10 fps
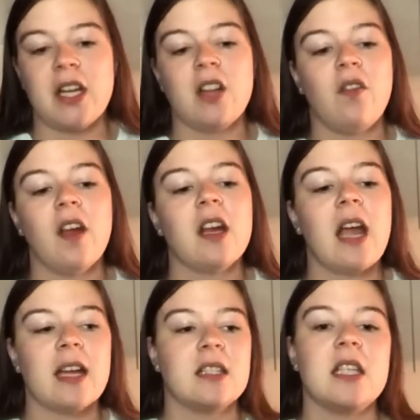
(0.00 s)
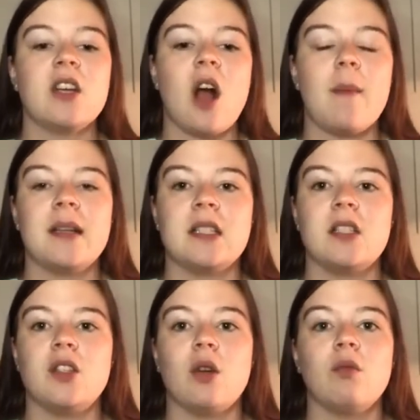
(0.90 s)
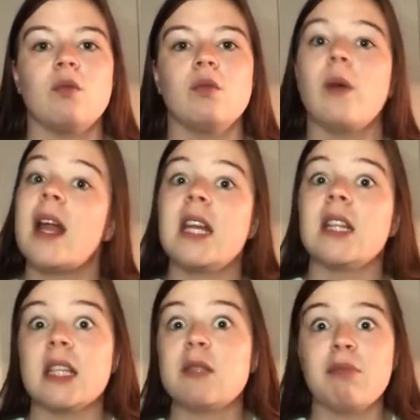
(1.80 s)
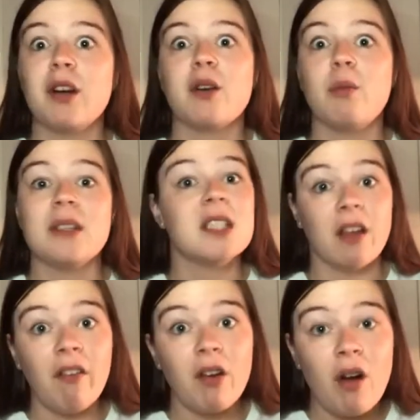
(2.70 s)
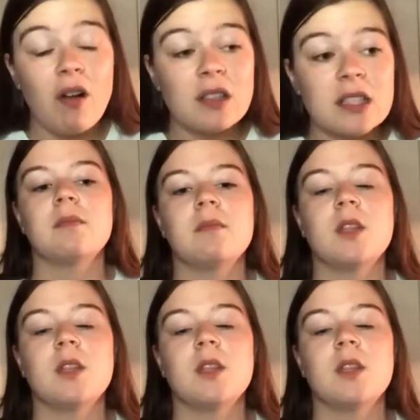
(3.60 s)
And at the very end, he comments, you know, writing this book was difficult.